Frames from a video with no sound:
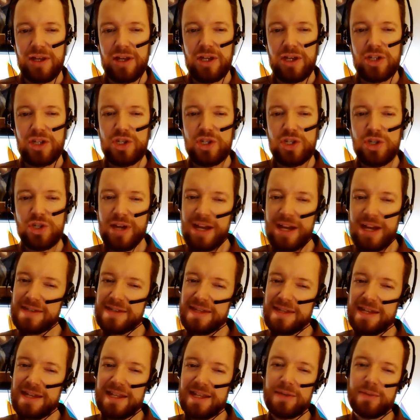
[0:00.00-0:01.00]
Do you guys
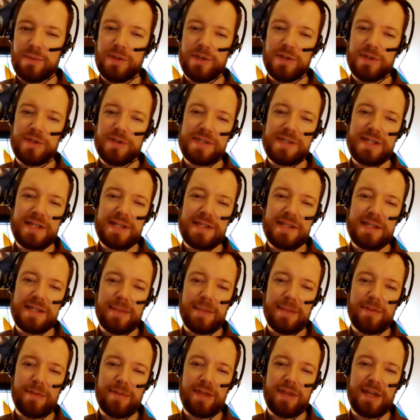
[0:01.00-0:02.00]
think that we'll see
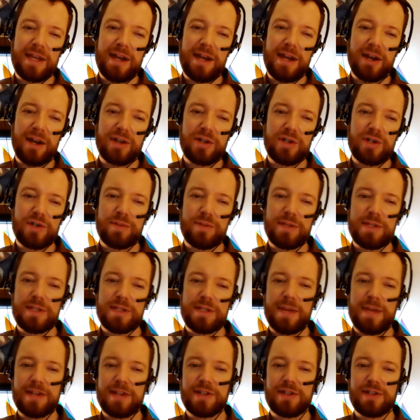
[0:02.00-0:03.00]
some of the characters from the
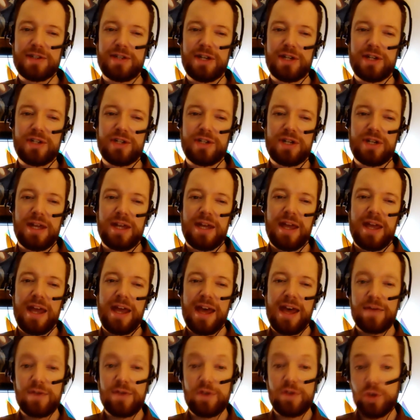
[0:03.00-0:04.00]
Smash Collection
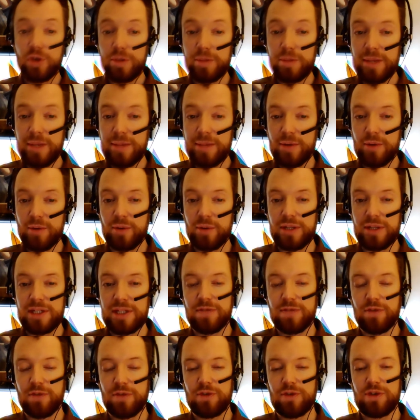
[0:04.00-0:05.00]
have new amiibo
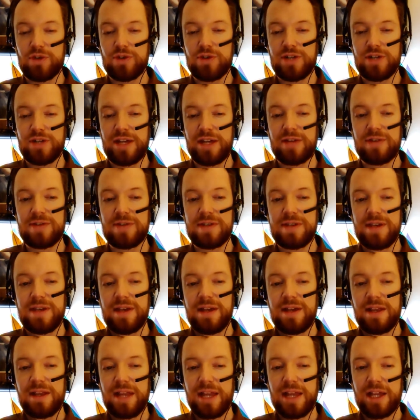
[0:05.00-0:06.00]
released for future titles,
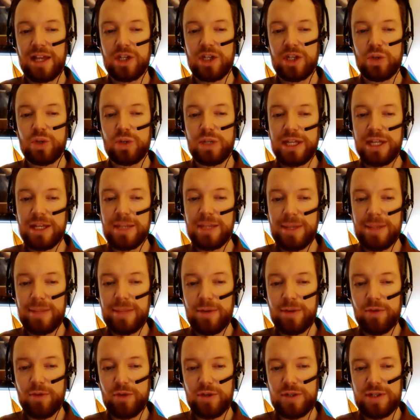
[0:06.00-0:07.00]
like a new Link
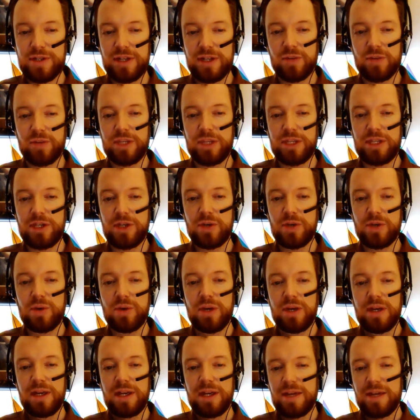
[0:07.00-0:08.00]
amiibo for Zelda Wii U?
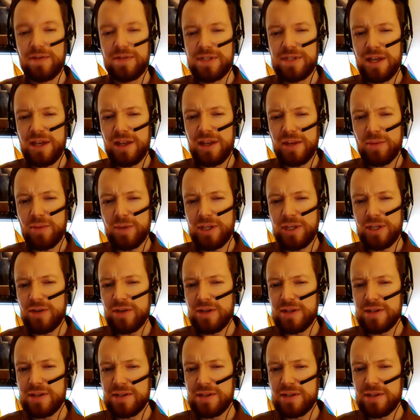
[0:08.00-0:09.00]
If Zelda Wii U
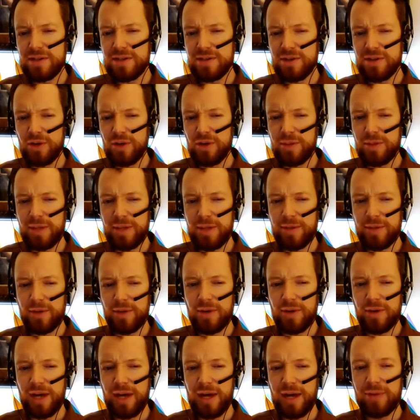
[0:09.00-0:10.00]
gets its amiibo,
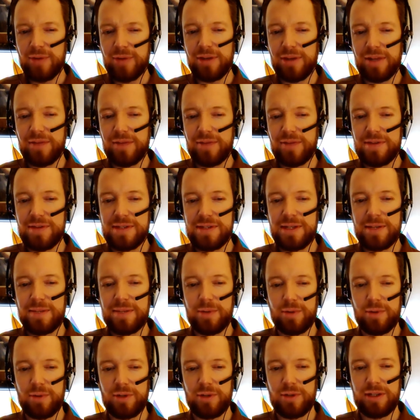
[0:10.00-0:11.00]
I would love to see
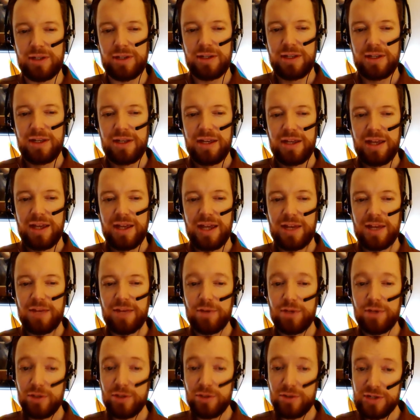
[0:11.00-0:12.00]
Epona. And if
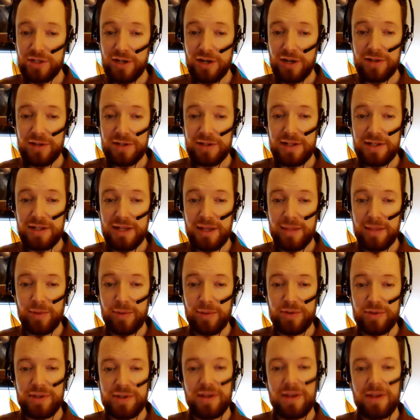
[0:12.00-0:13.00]
we do start to see
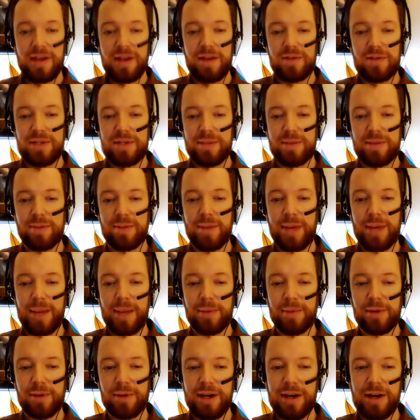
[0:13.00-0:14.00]
doubles of some of the
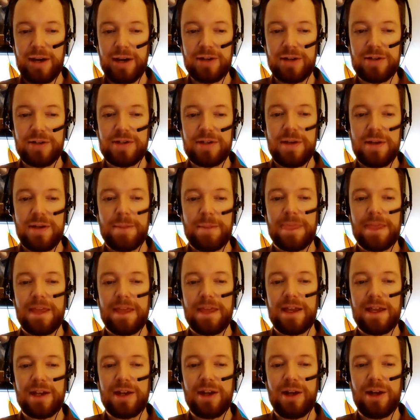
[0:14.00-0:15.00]
popular characters,
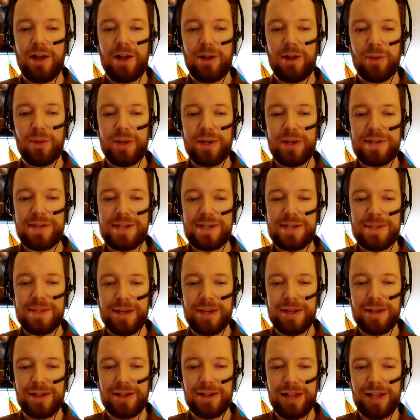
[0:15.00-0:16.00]
I can already see
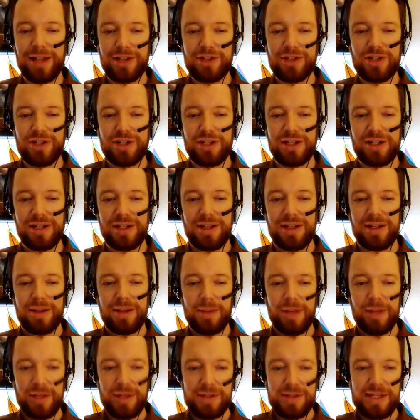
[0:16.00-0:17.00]
collecting
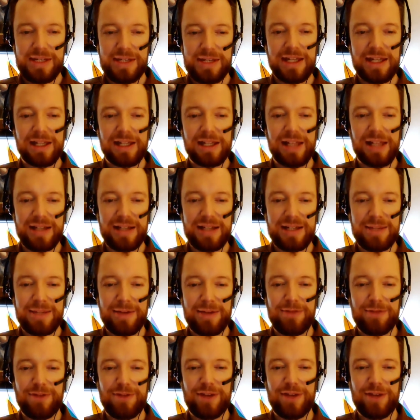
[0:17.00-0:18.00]

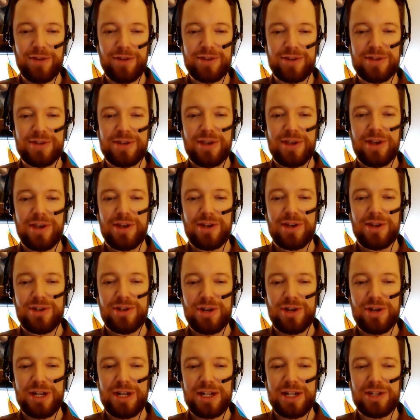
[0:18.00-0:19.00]
my favorites
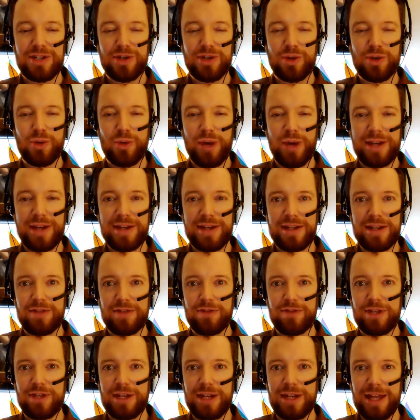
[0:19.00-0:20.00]
turning into quite a
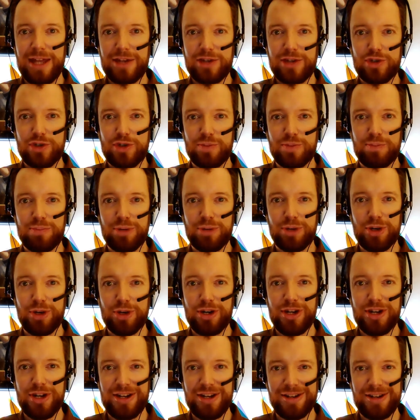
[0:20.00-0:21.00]
financial
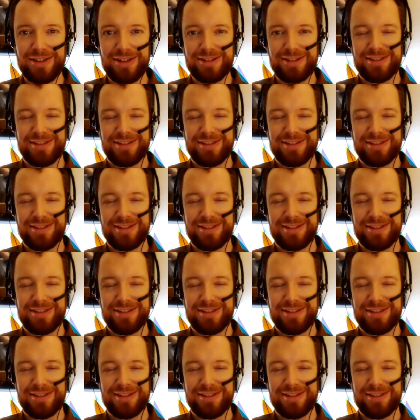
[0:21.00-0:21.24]
burden.